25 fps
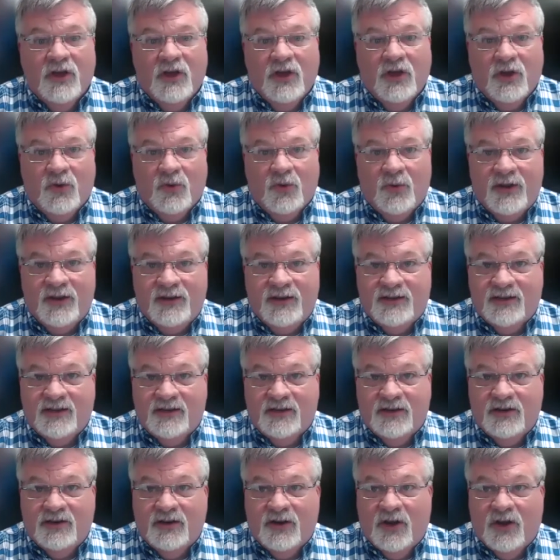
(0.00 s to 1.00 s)
we
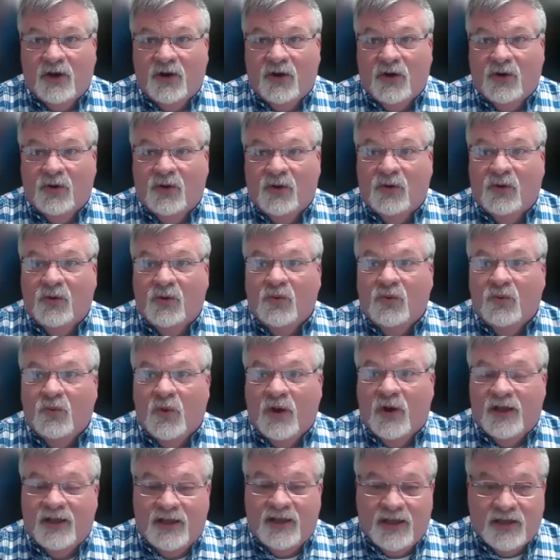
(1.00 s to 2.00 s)
didn't know
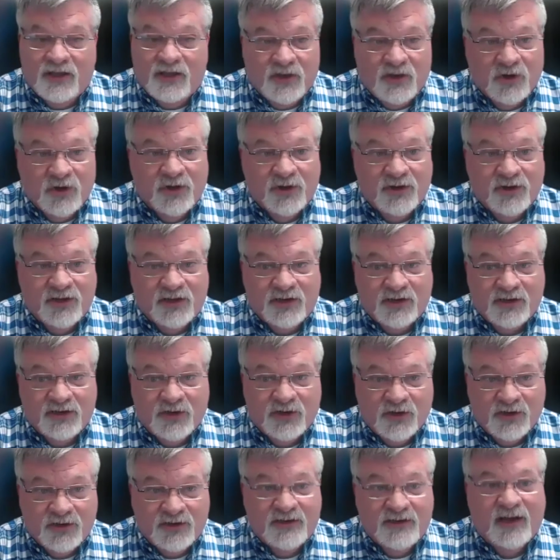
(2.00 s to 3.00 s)
what he could and
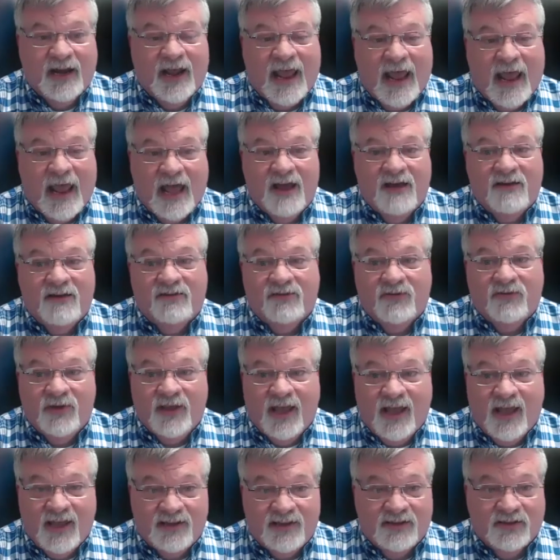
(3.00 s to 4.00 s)
couldn't have we
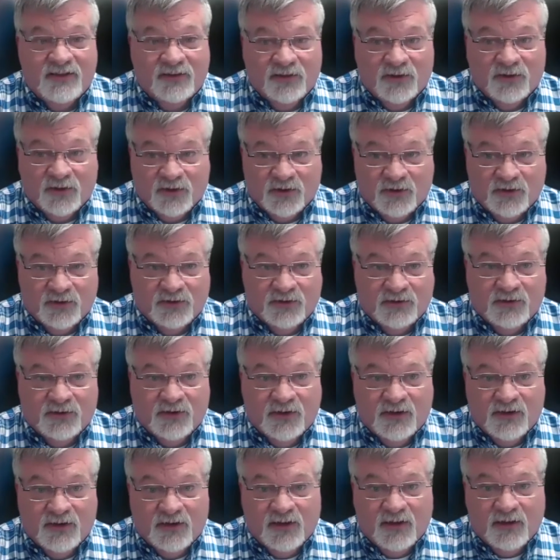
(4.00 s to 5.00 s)
had to learn
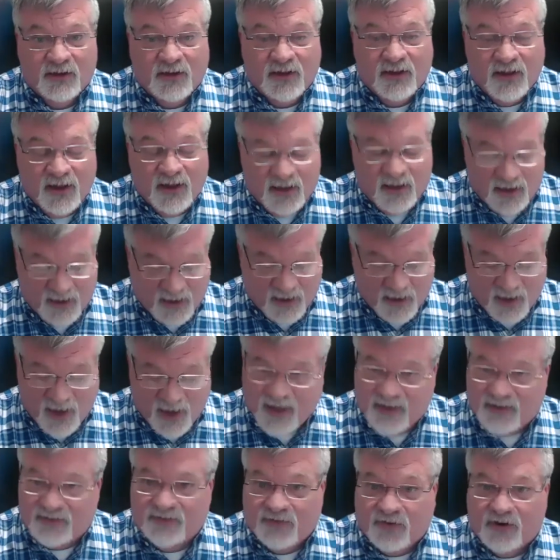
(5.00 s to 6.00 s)

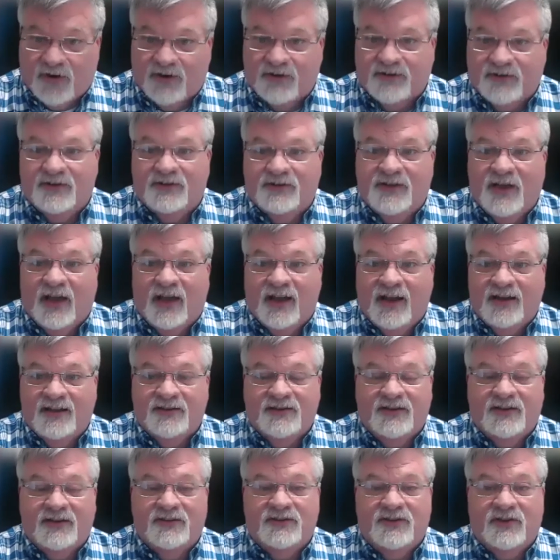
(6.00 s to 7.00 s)
as far as the diet is
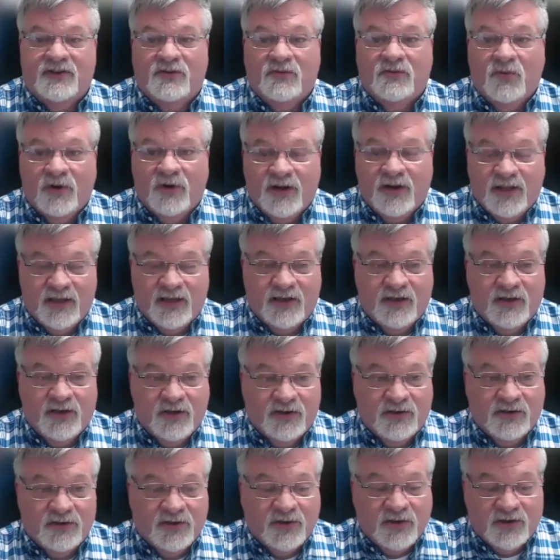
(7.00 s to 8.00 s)
concerned, what he could
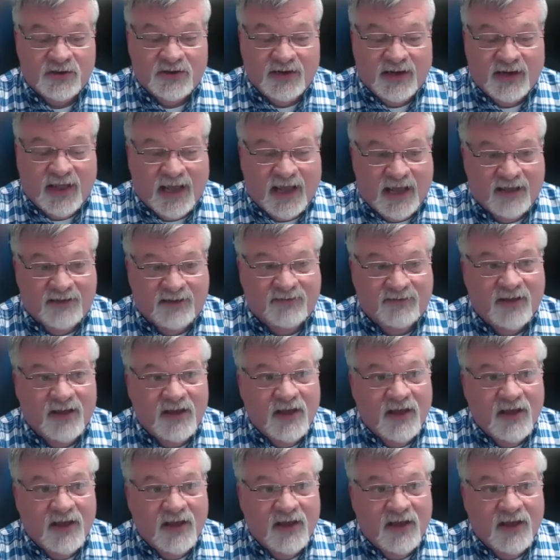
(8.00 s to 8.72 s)
and couldn't have.